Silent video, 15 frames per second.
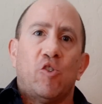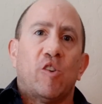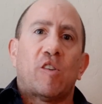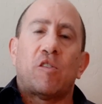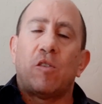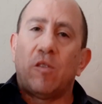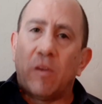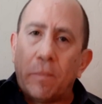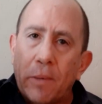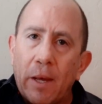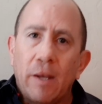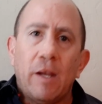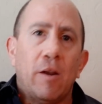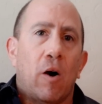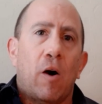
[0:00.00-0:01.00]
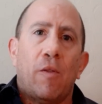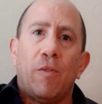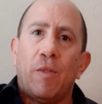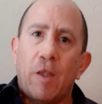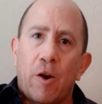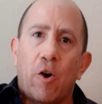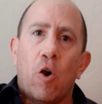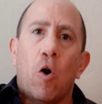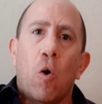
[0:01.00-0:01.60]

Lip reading: just depending on their